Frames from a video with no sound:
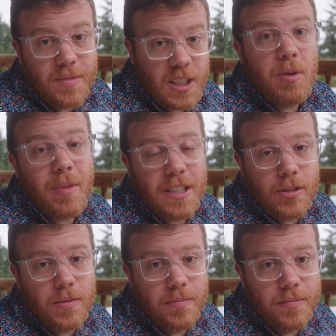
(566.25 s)
send me a
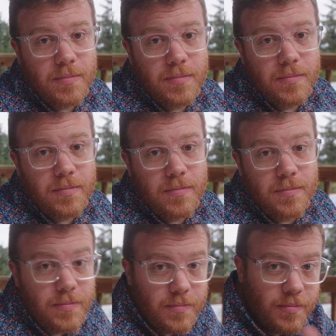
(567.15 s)
message.
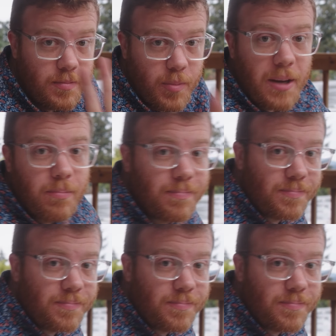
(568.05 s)
Bye.